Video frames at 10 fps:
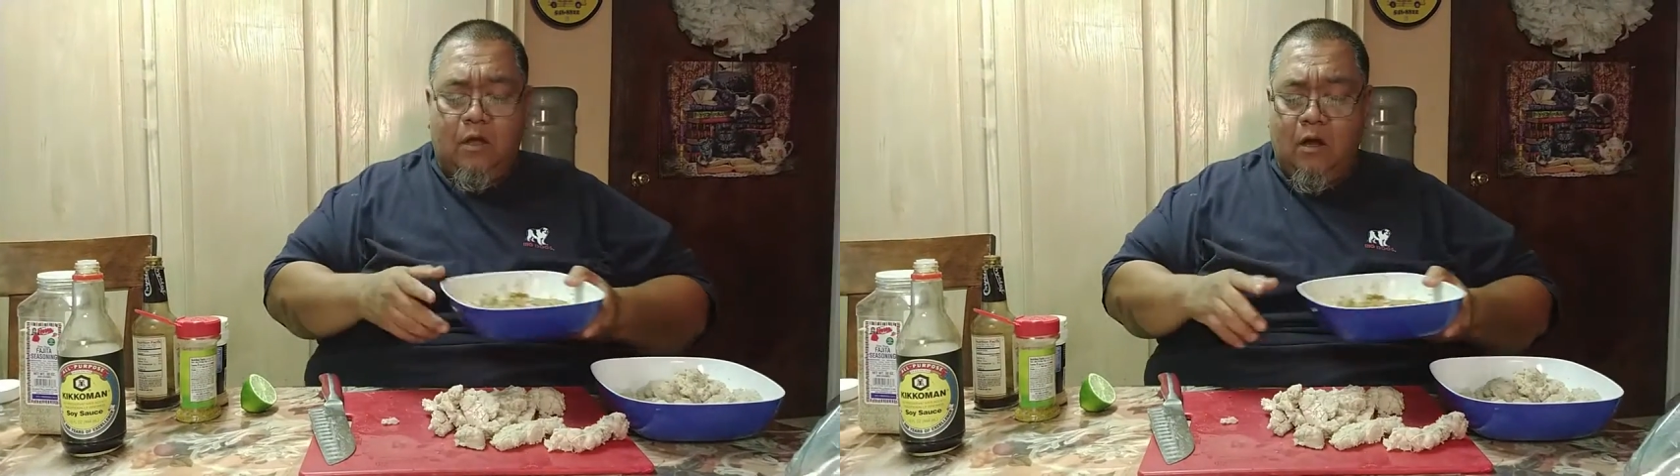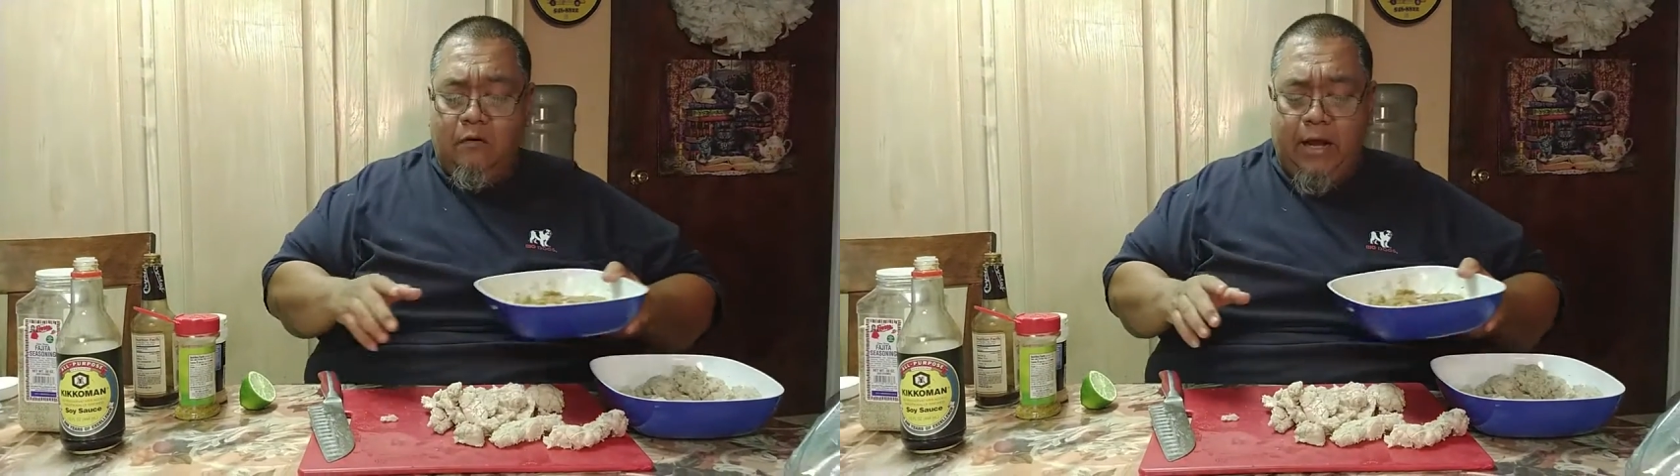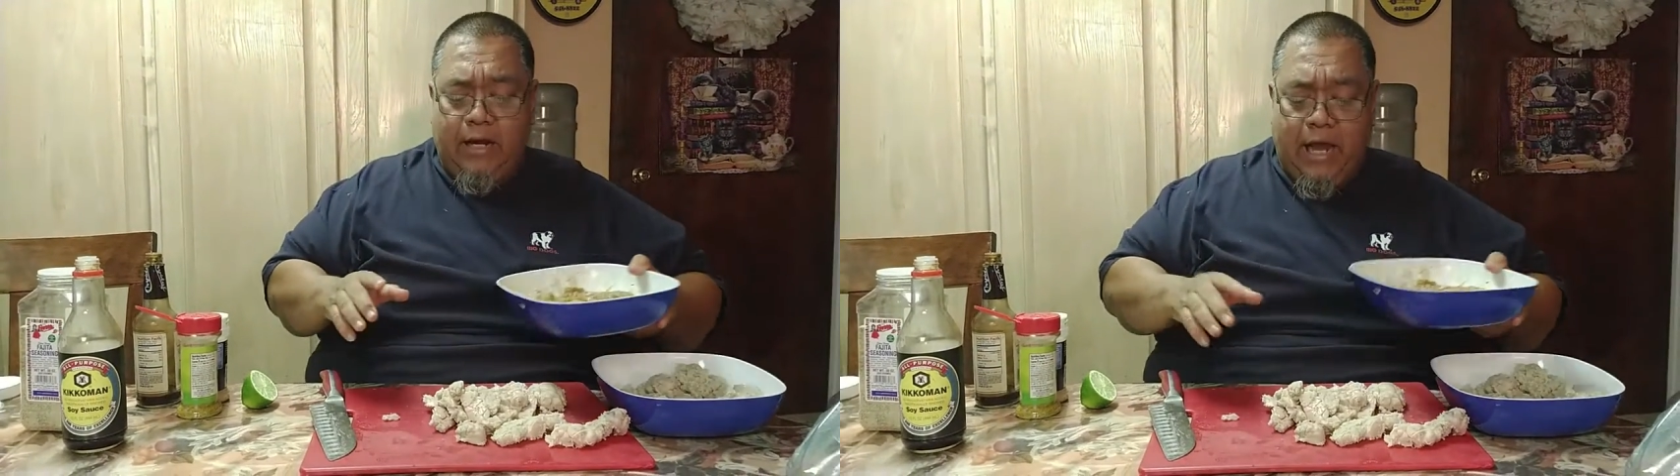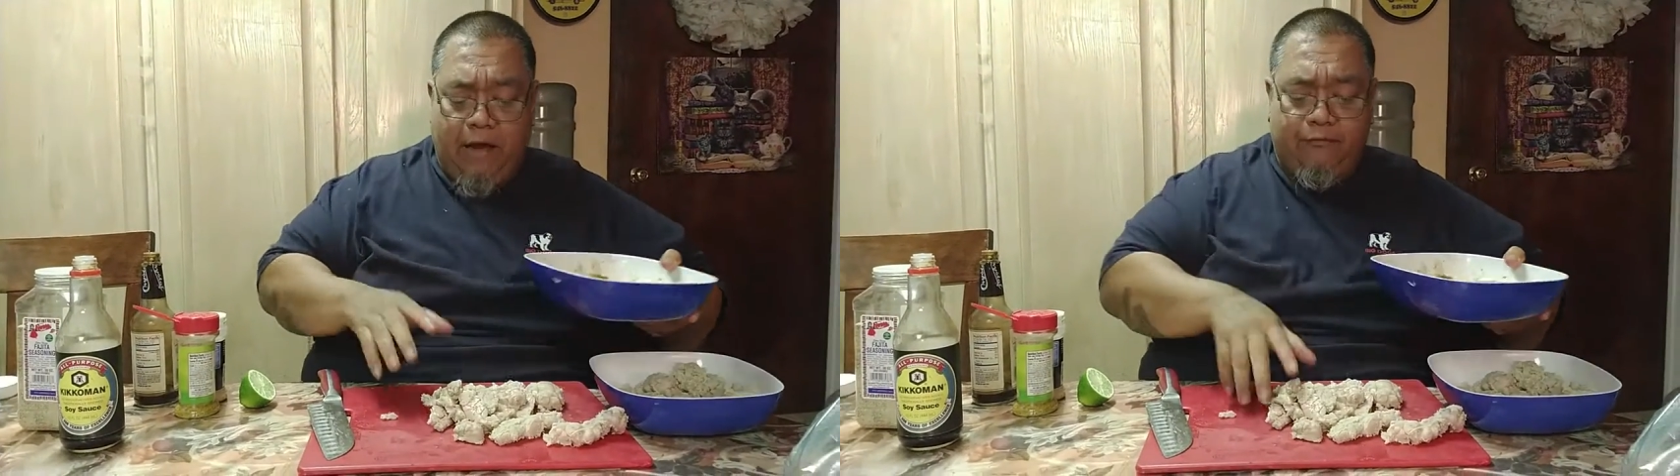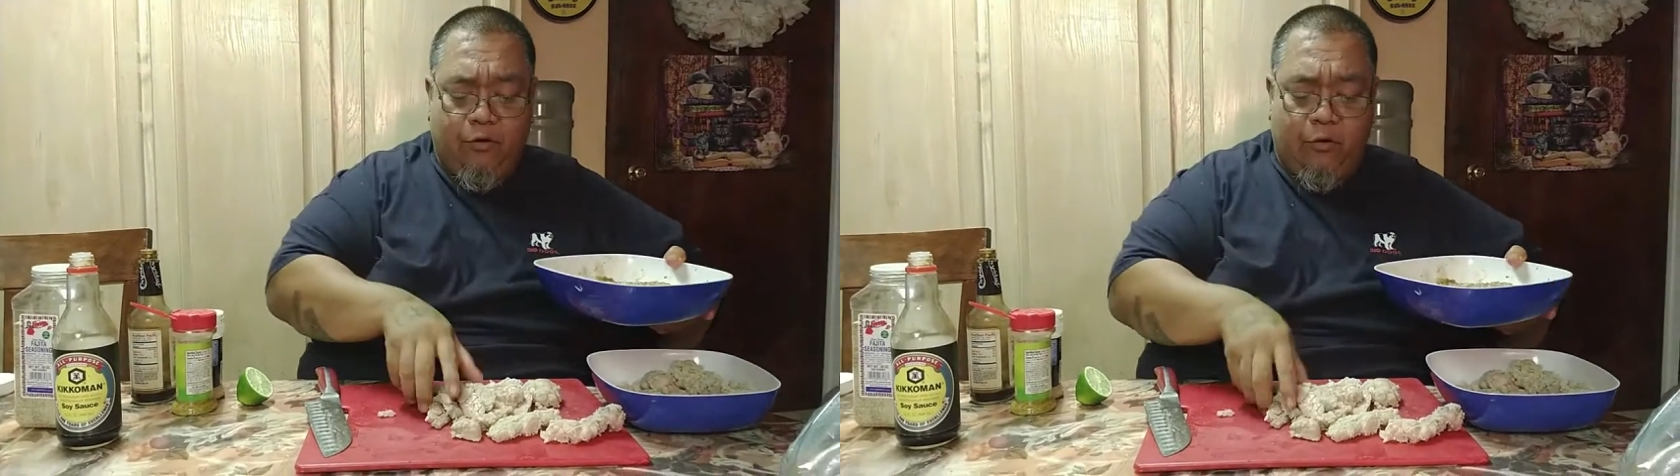All right,
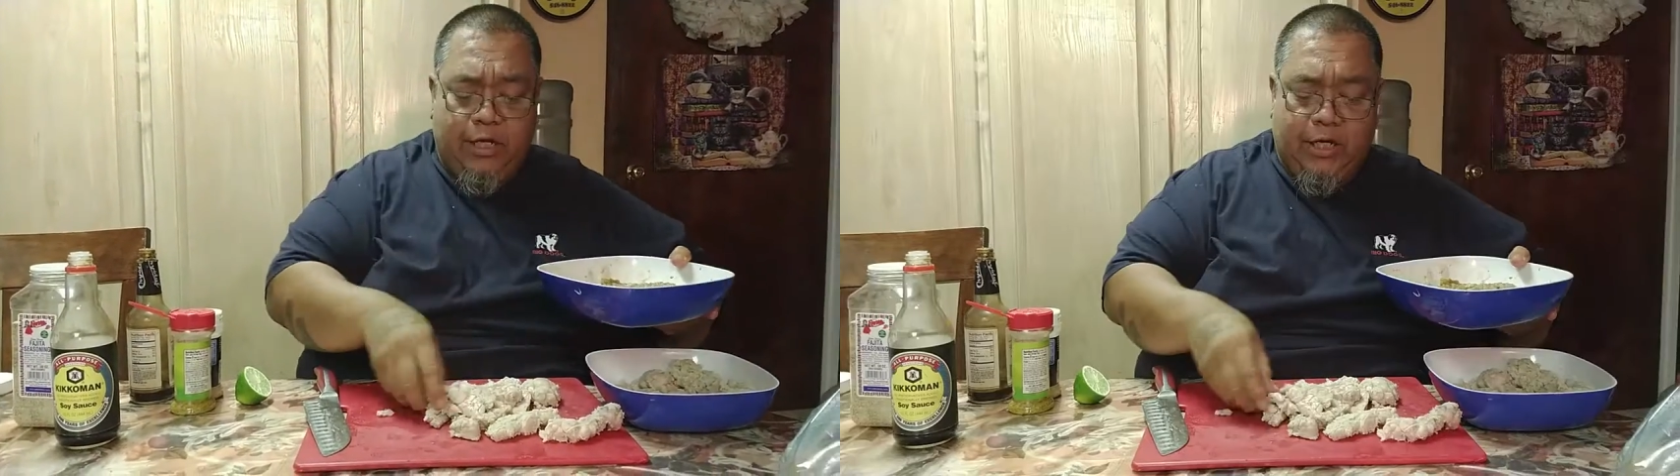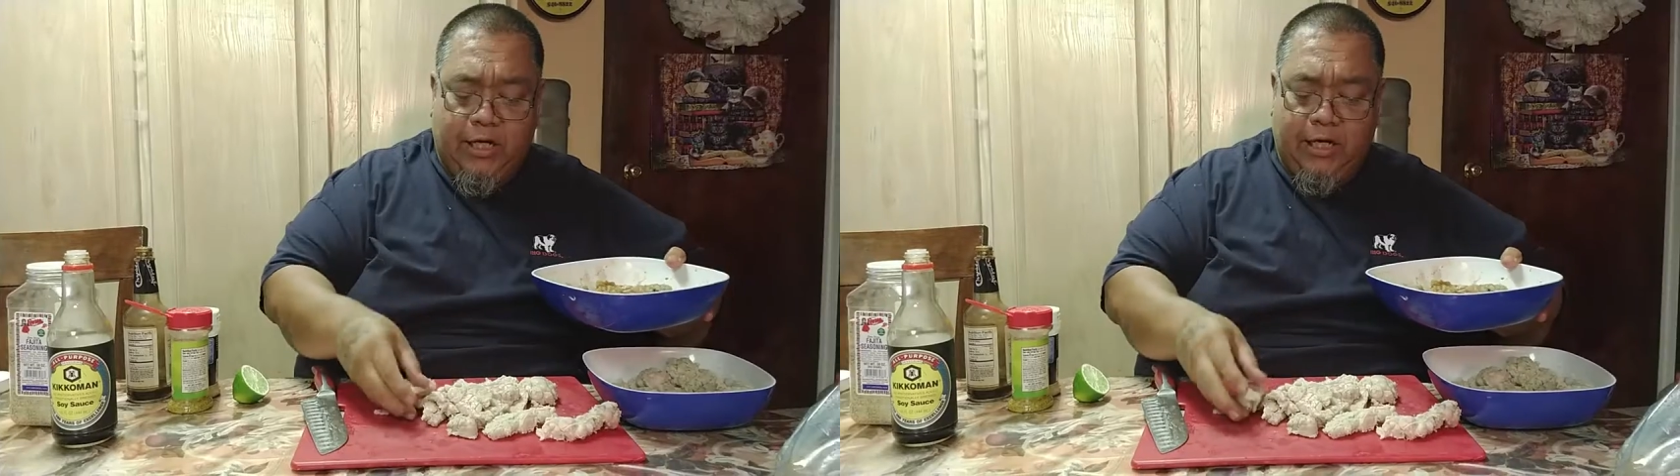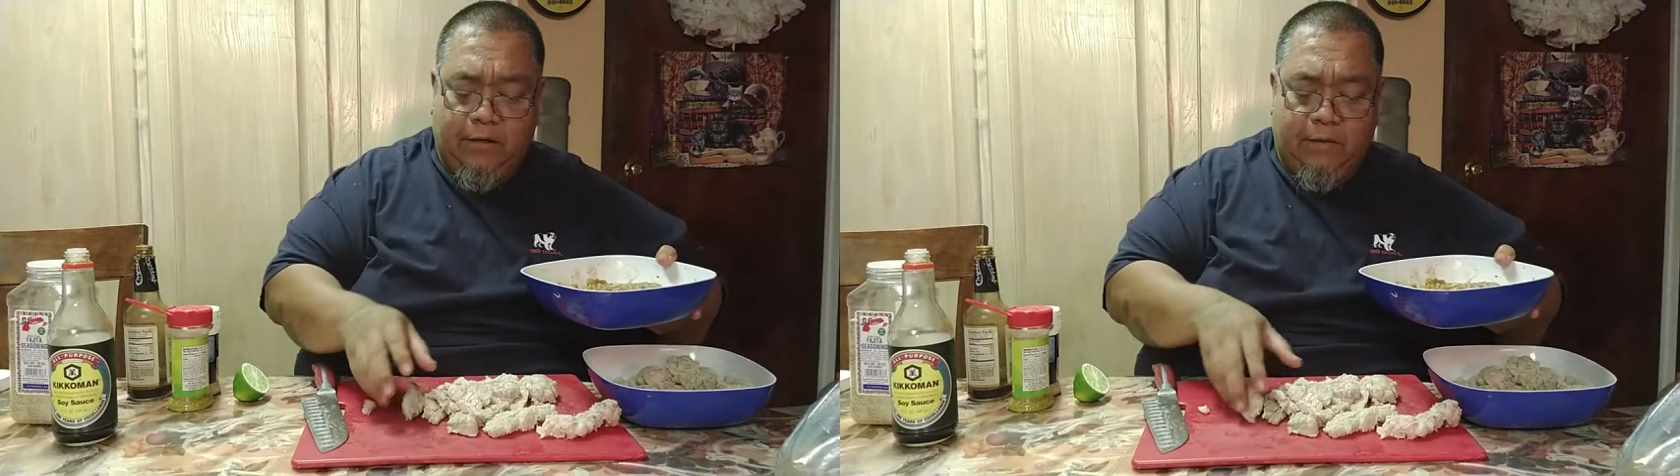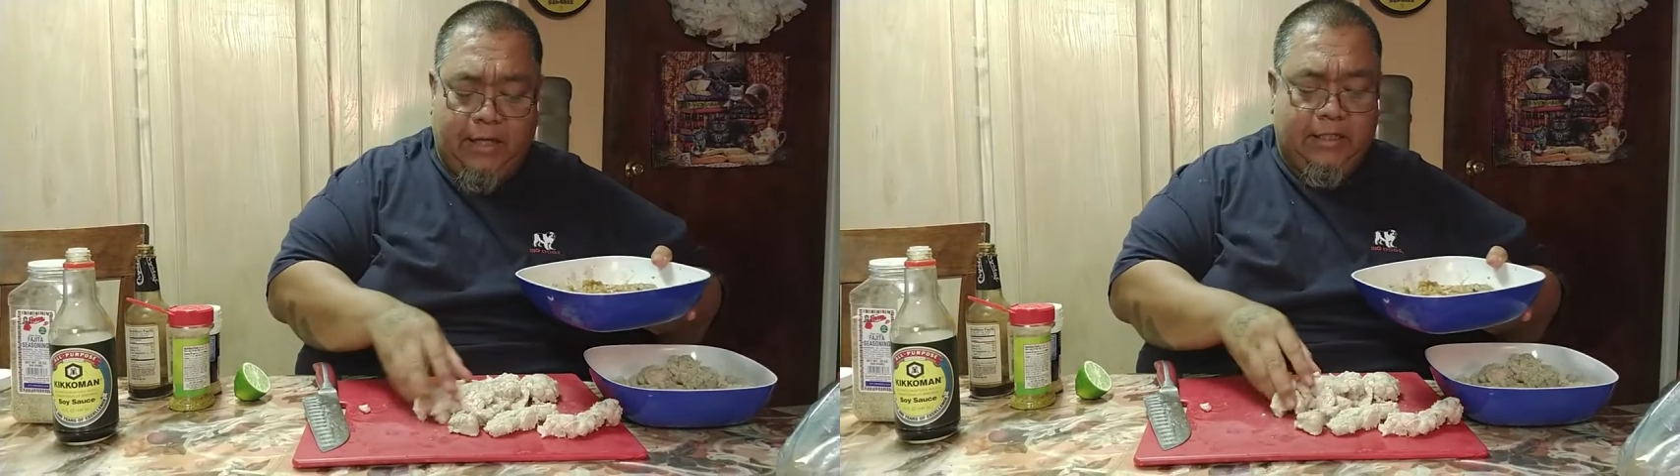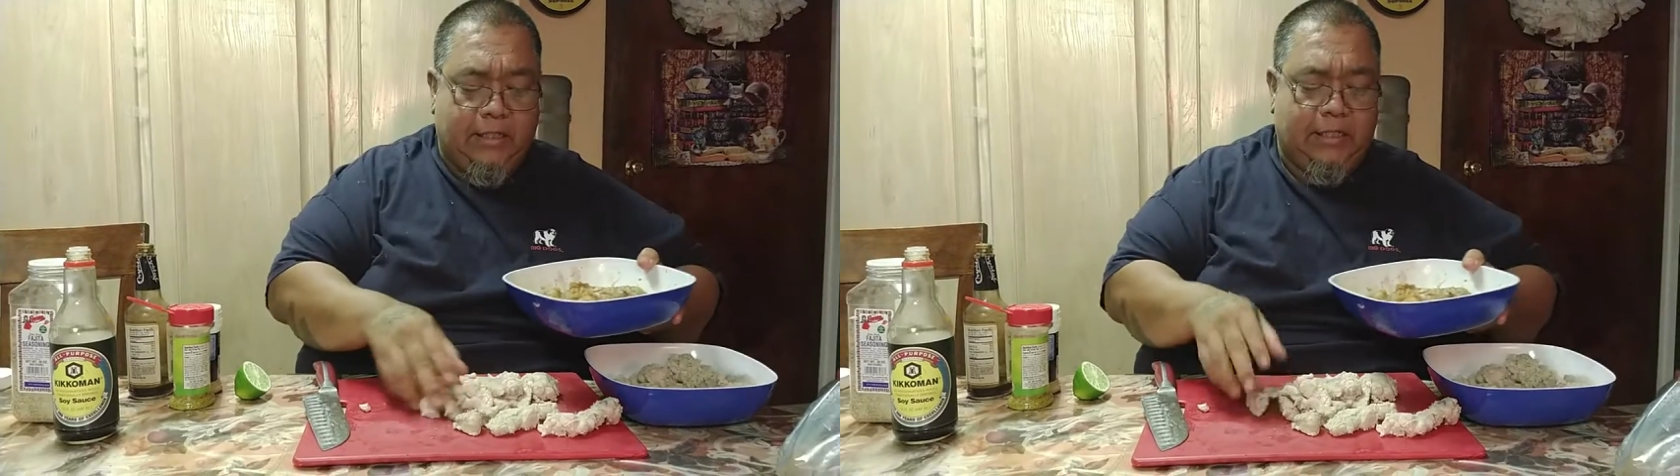after we cut them
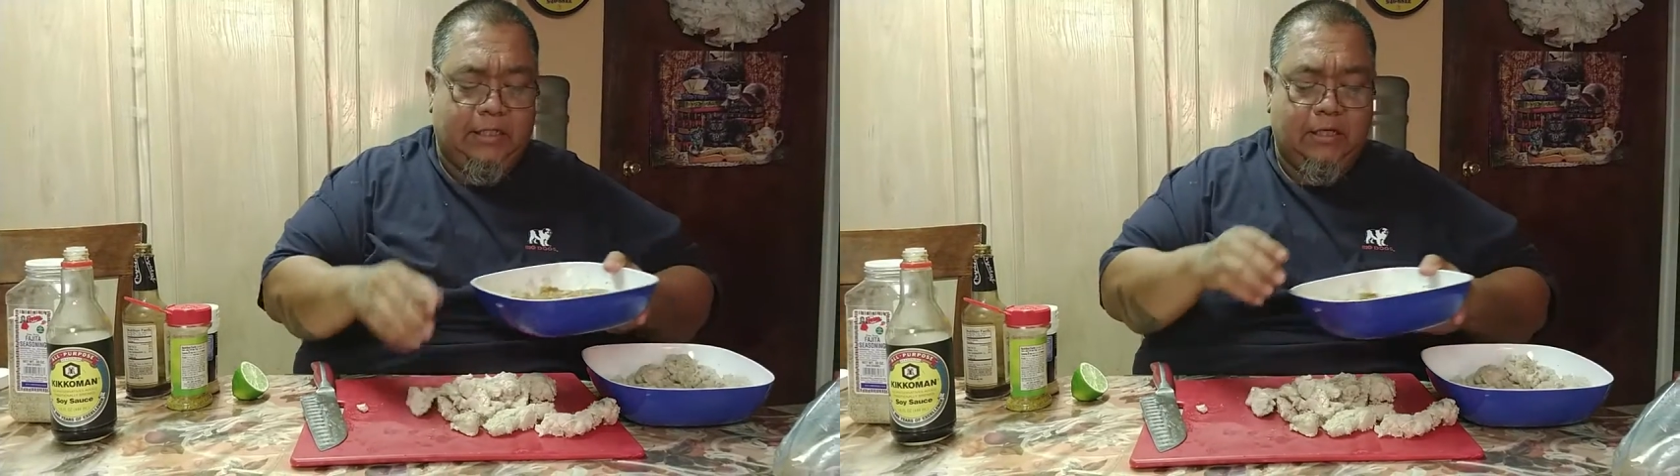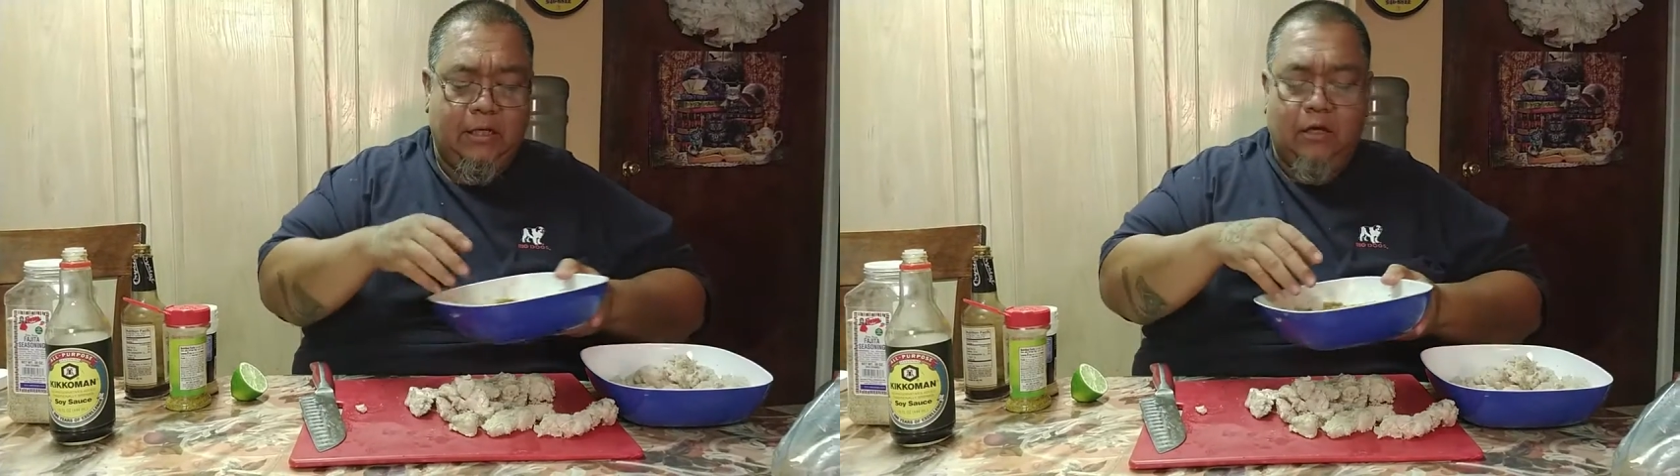like this,